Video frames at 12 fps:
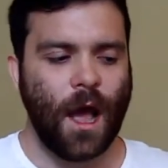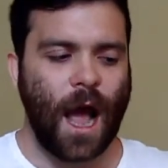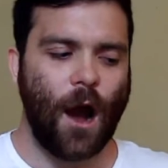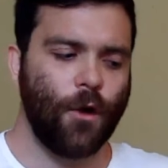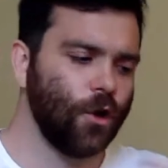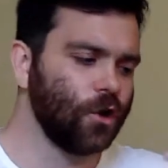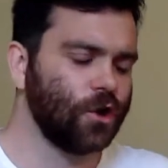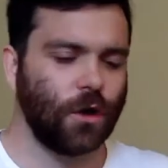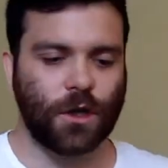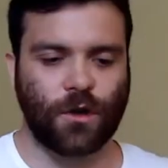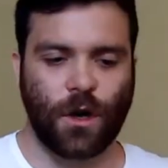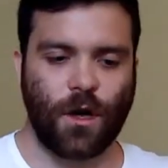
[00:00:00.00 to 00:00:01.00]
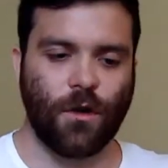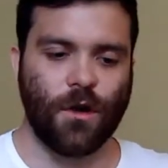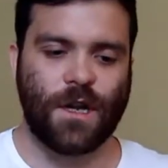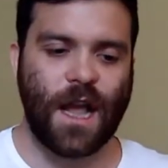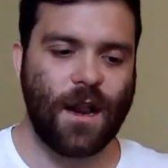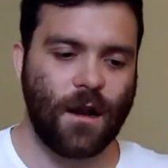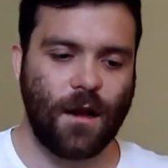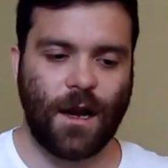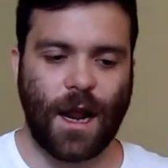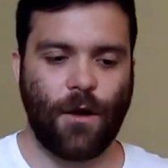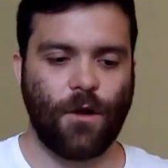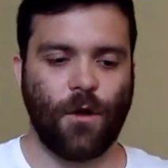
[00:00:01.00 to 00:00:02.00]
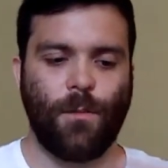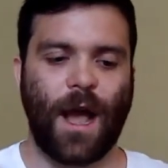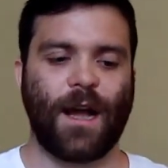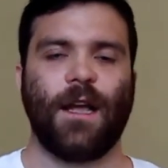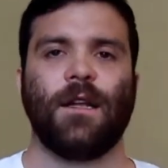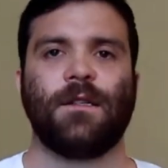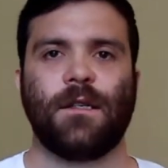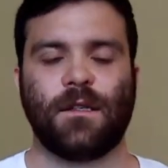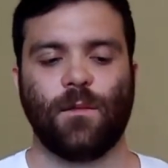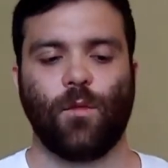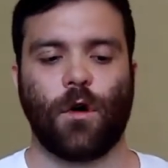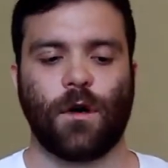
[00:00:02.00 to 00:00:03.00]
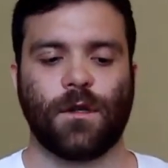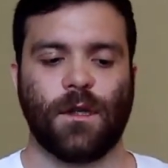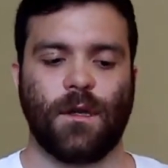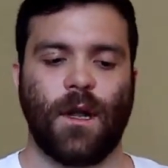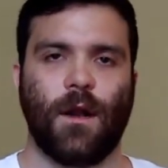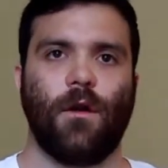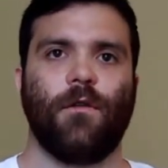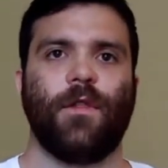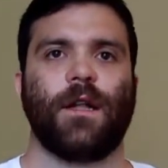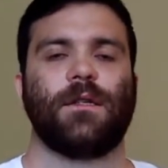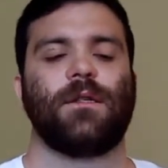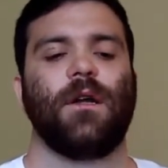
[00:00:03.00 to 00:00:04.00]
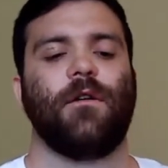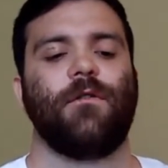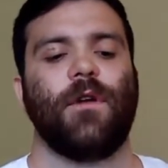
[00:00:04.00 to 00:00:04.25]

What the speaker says: how you're structuring your data and how your backend system works and all of that stuff.